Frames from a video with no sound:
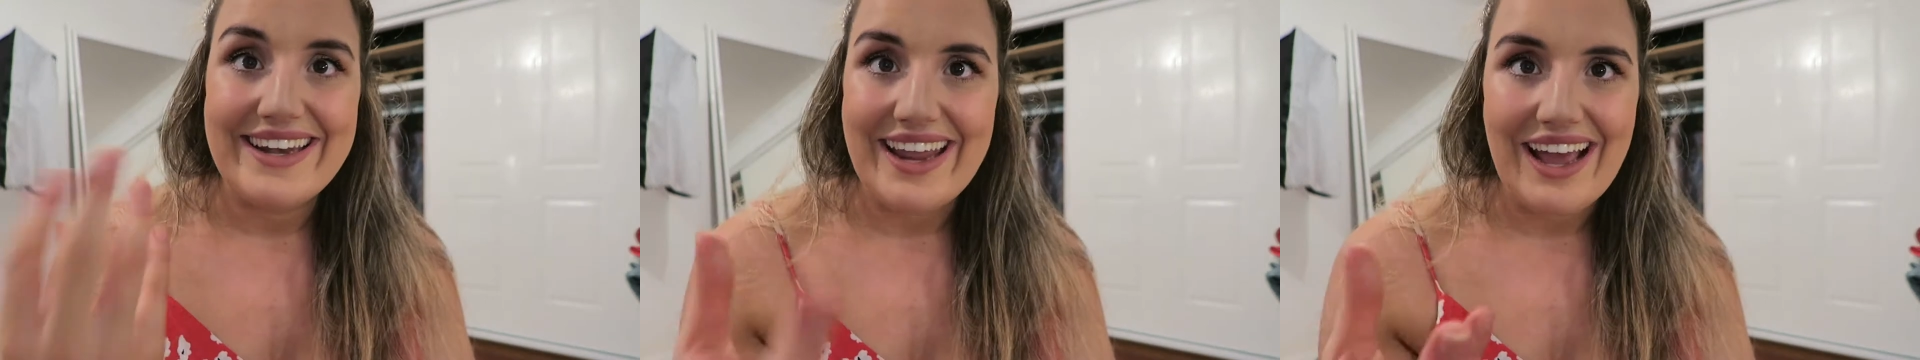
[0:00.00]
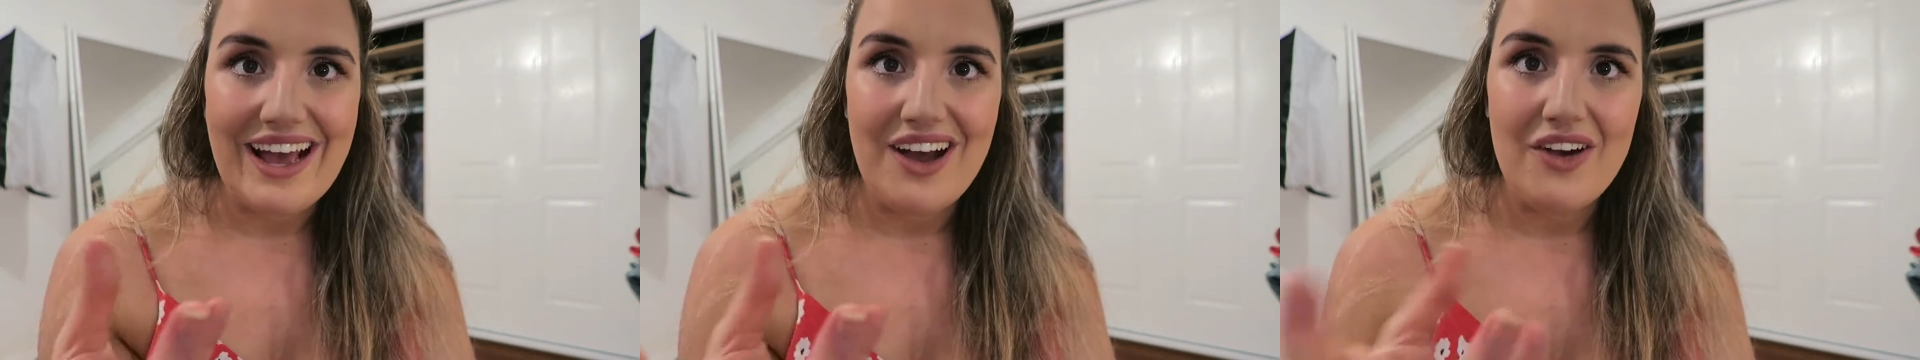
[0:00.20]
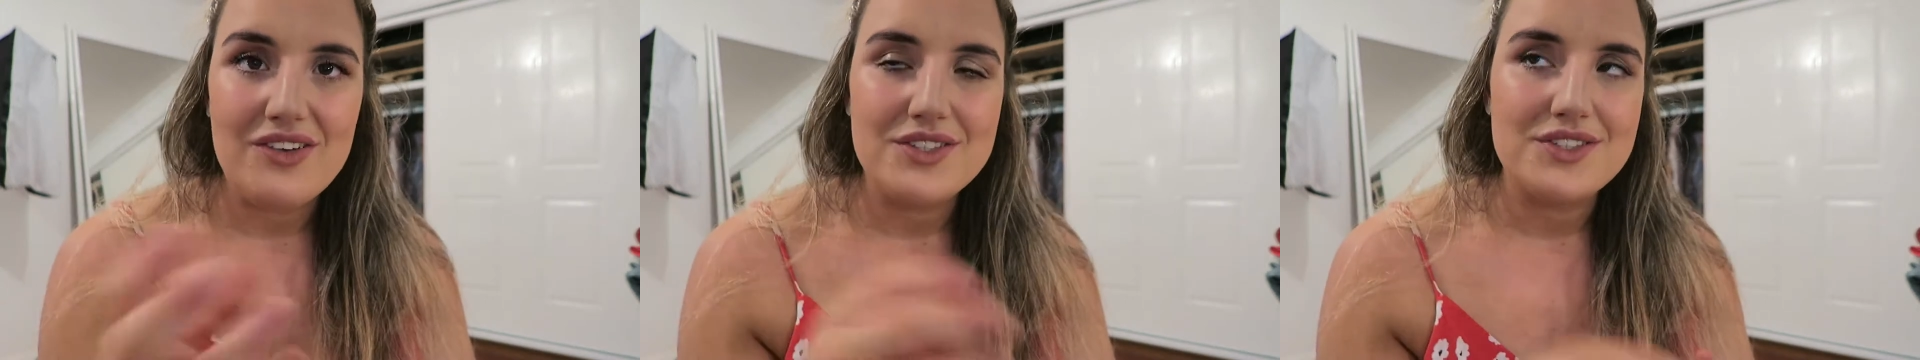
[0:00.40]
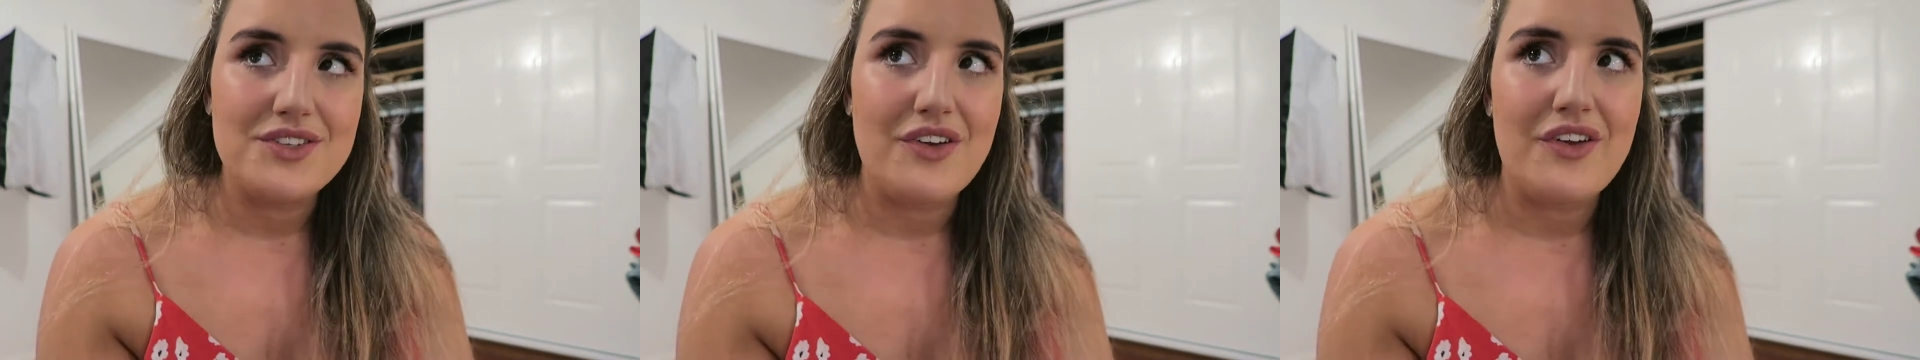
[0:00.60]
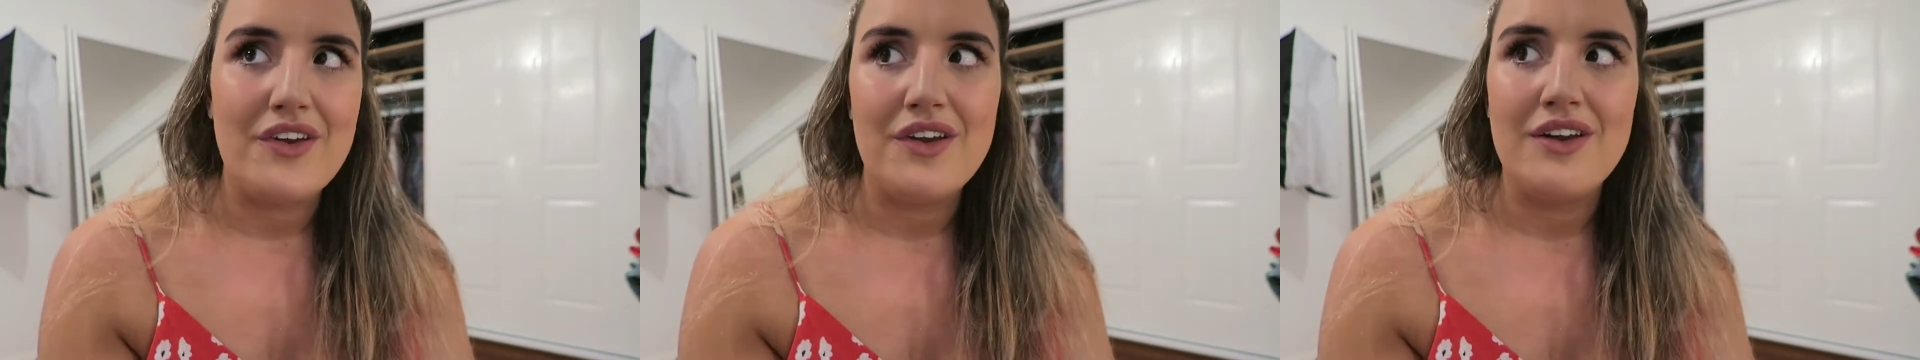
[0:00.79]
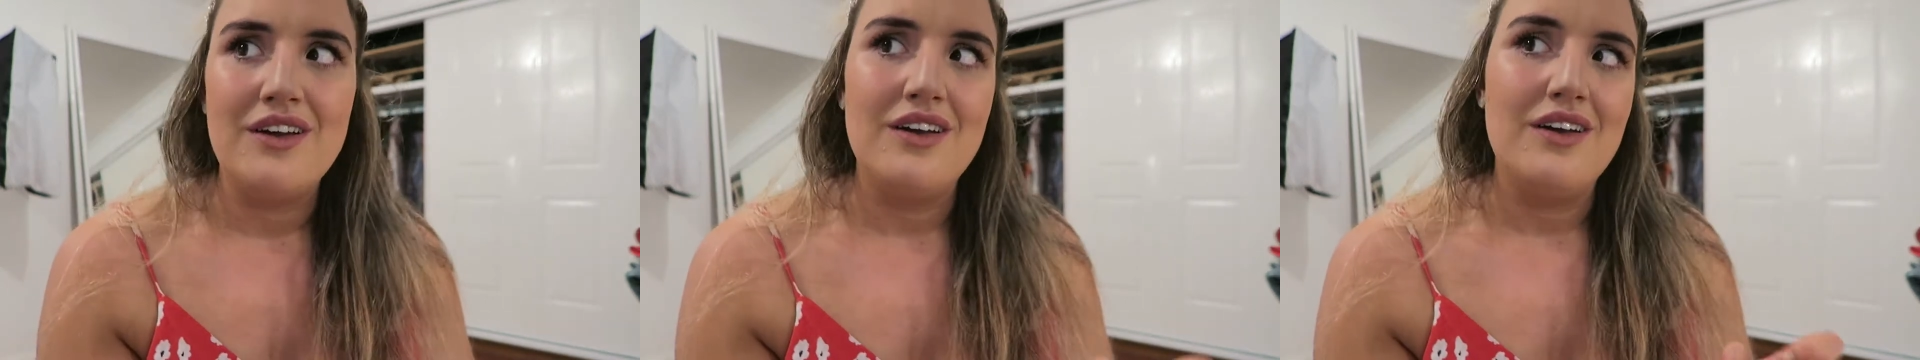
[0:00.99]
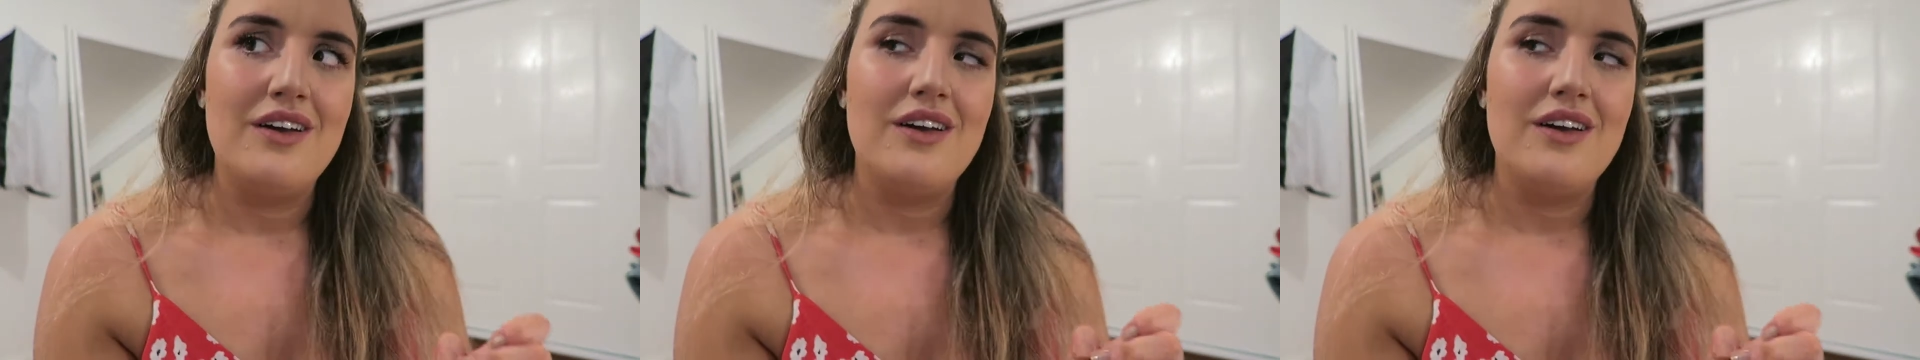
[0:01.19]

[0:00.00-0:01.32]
now. So